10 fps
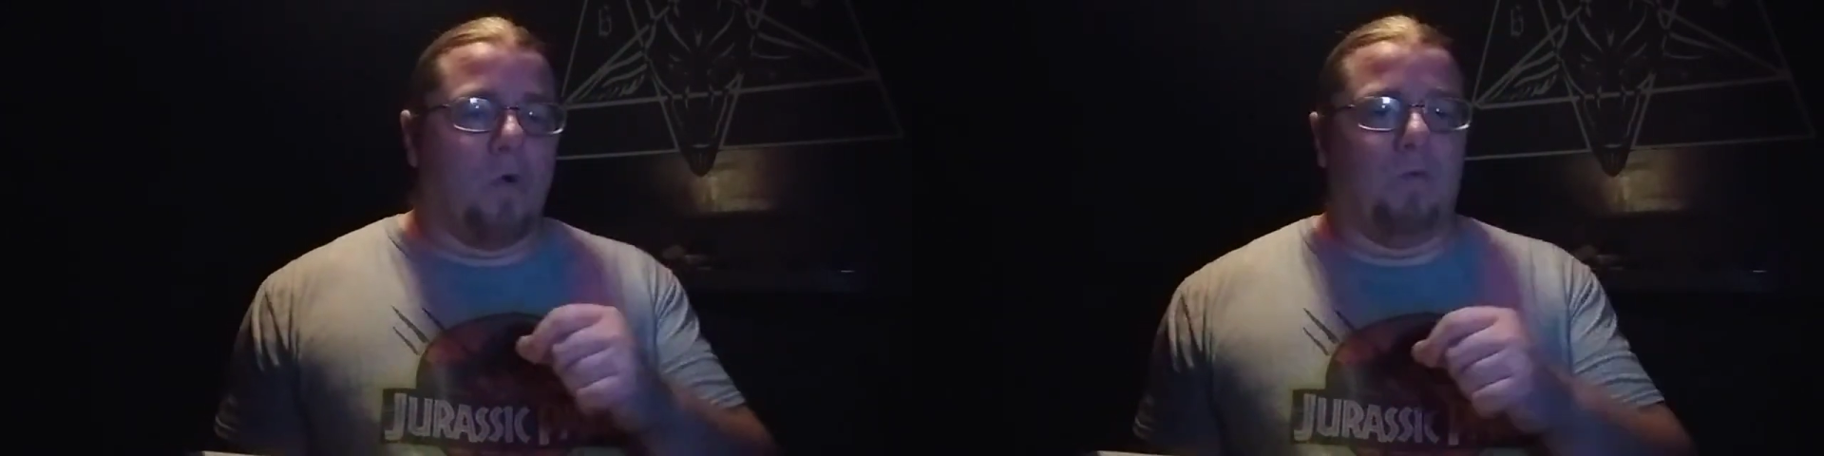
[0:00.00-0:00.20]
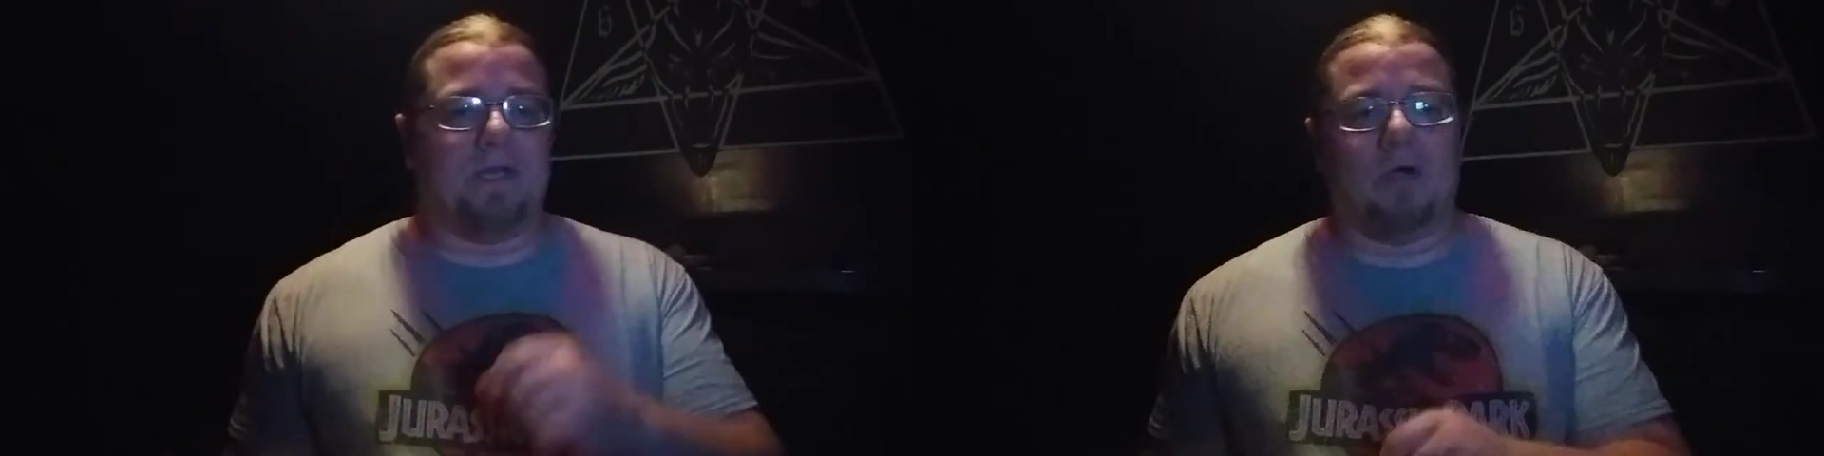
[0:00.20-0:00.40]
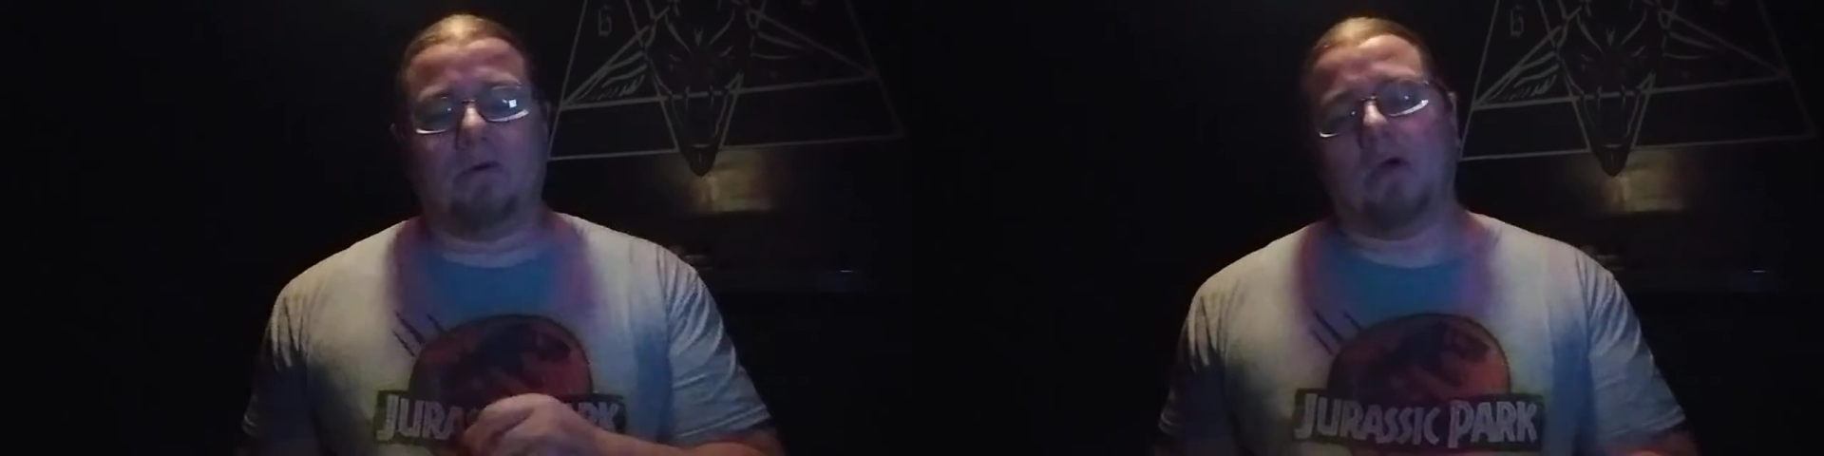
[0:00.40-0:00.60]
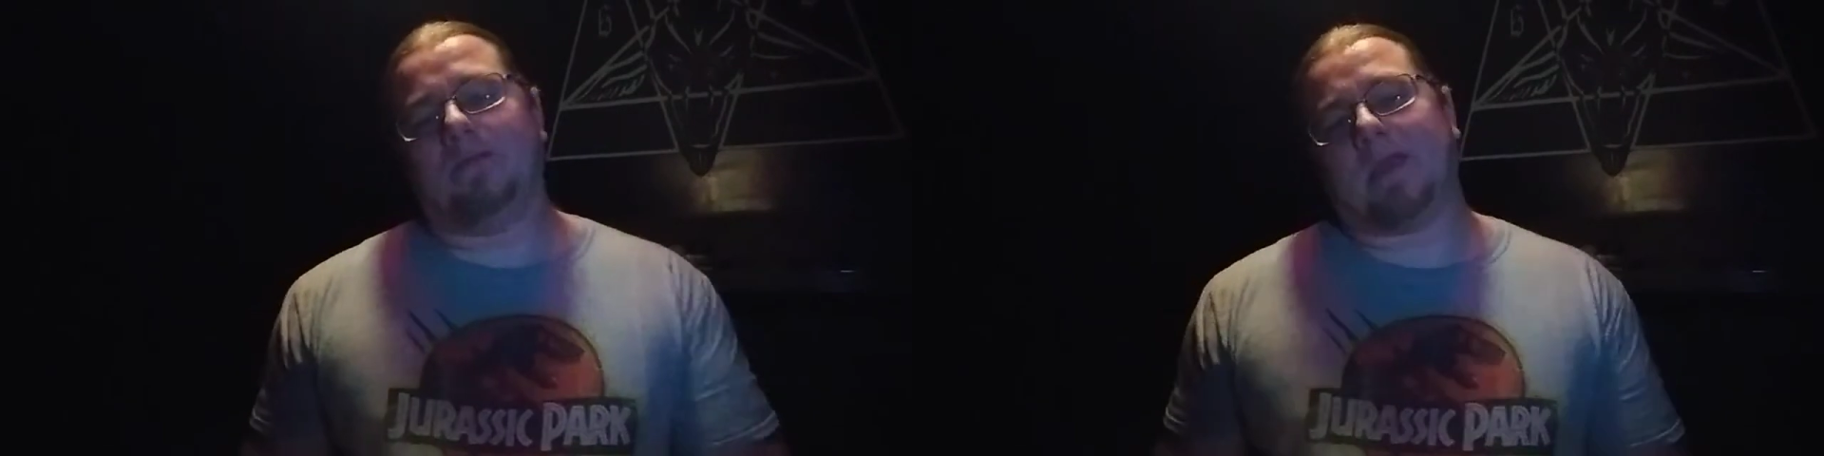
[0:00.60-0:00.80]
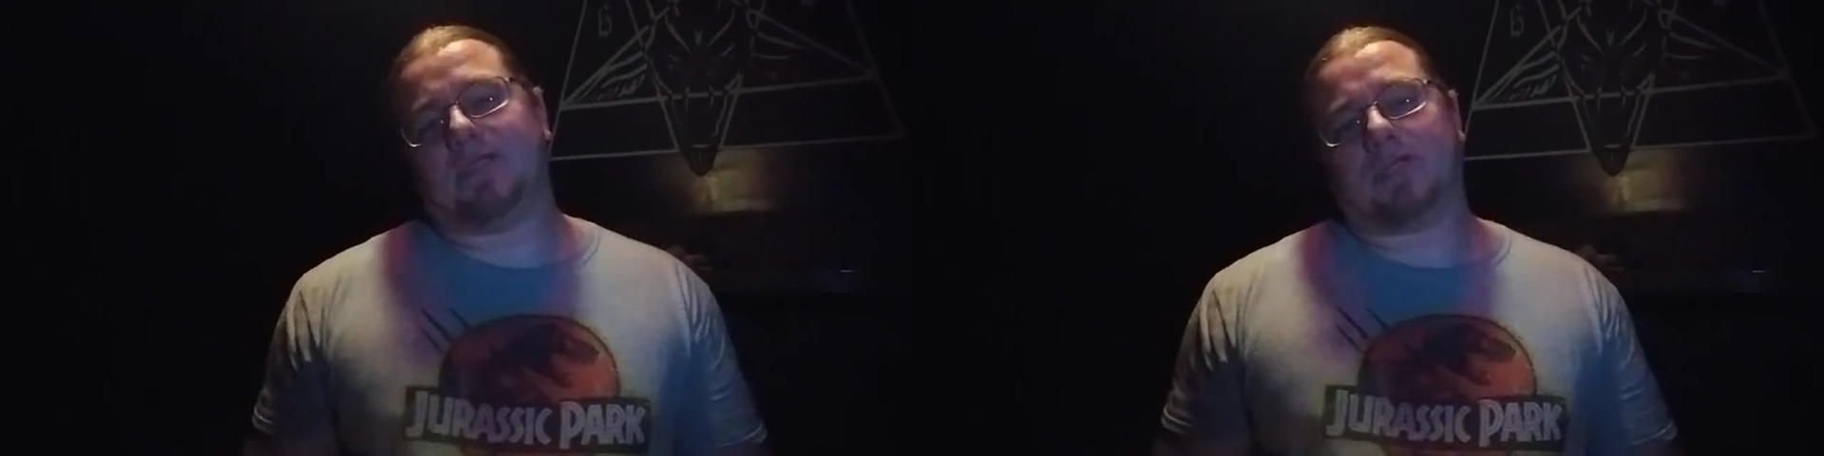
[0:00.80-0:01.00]
We don't know
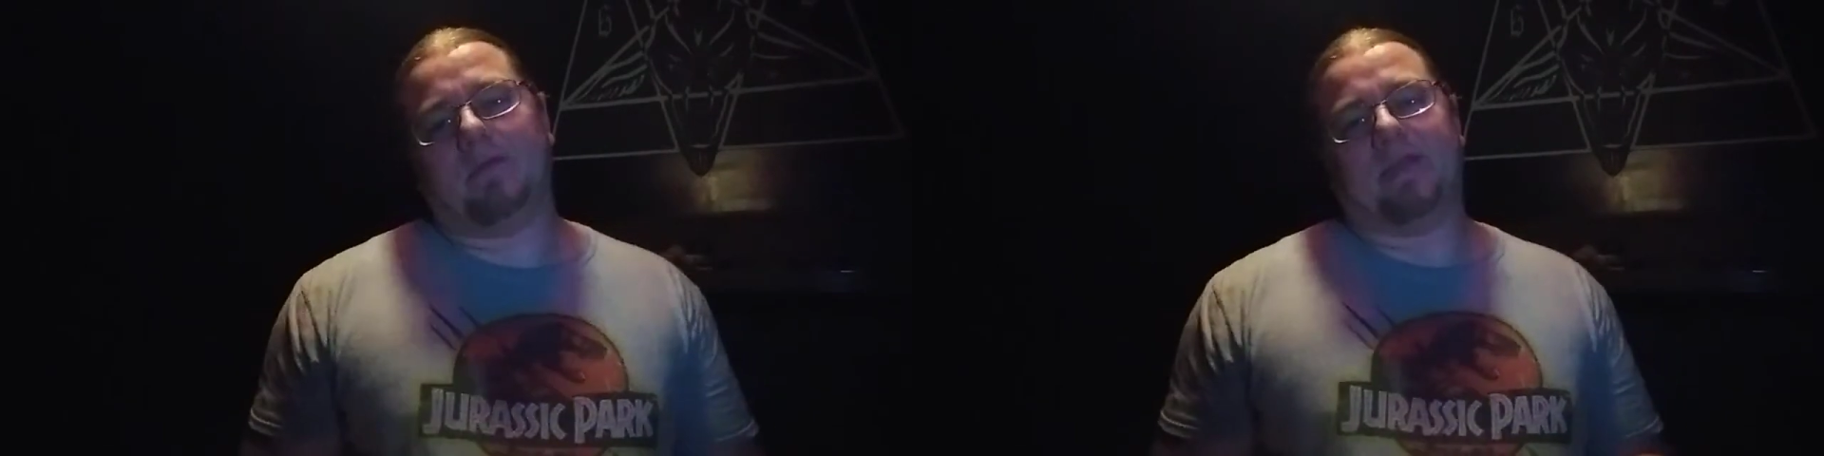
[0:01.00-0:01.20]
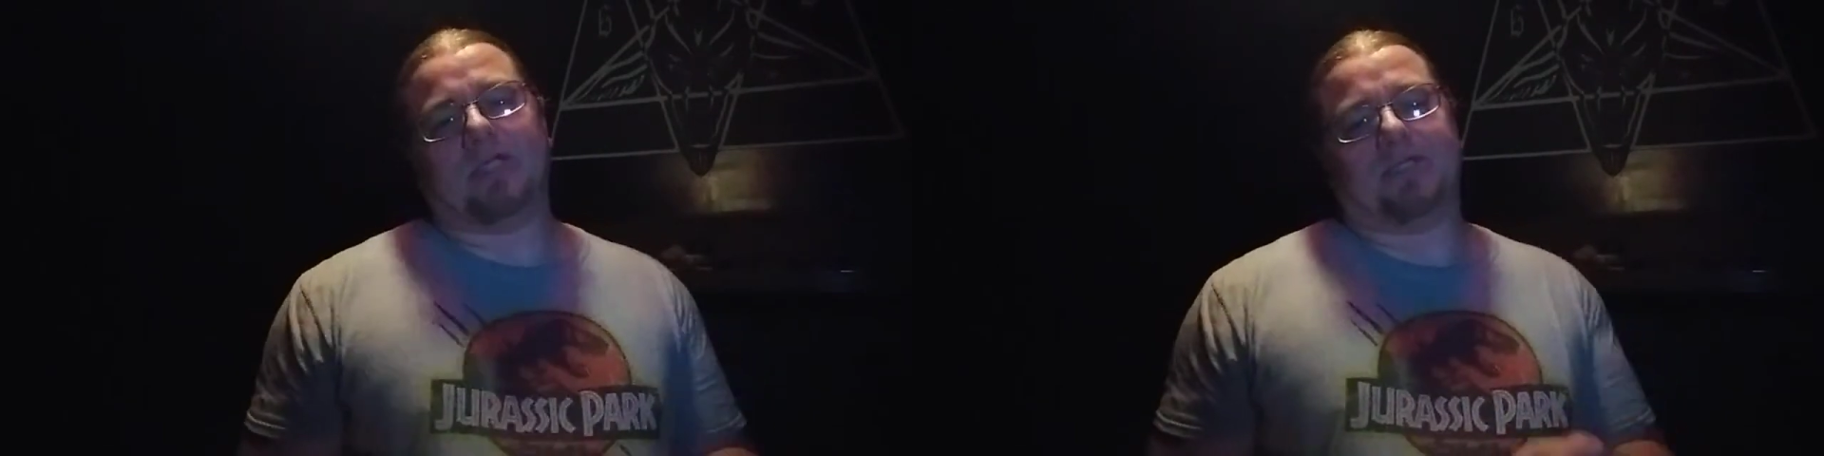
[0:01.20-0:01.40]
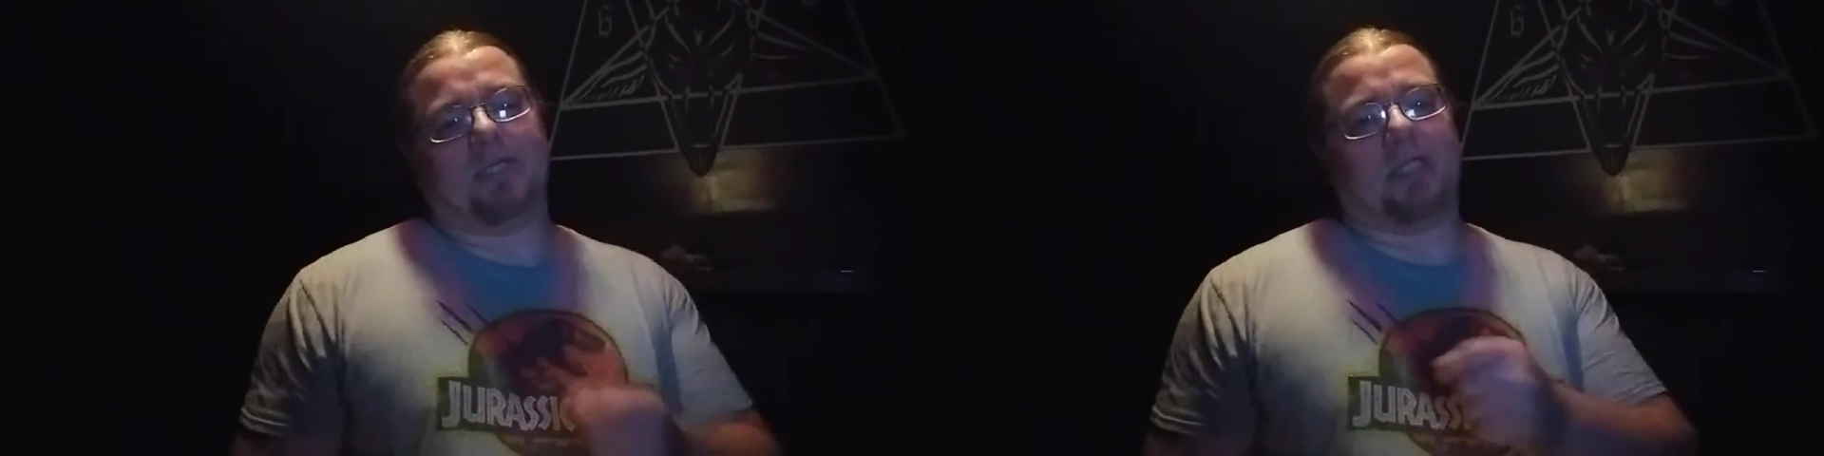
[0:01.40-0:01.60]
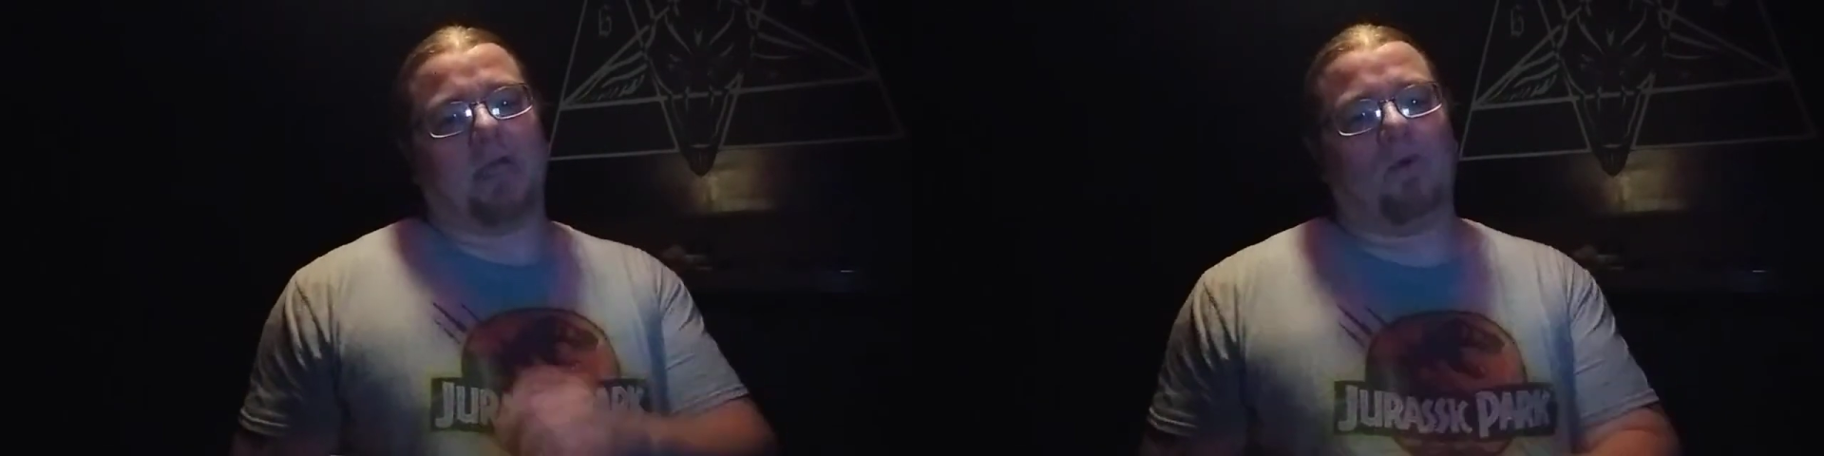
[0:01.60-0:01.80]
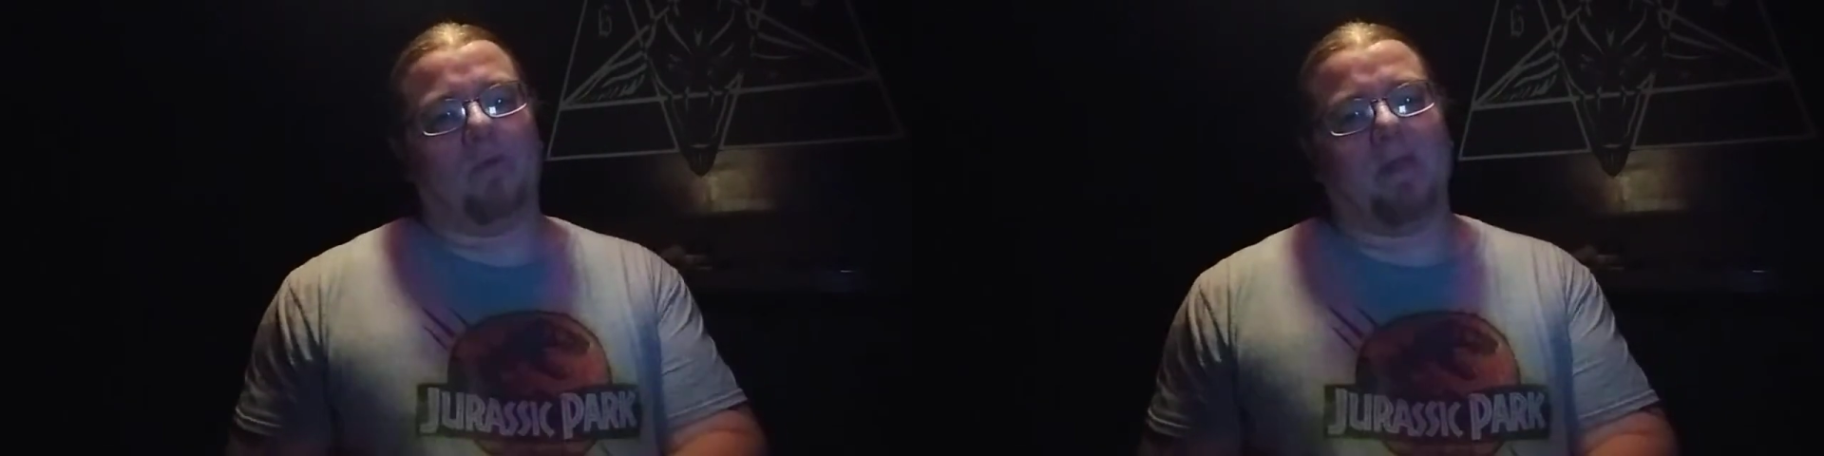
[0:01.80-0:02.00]
if that's going to be just a general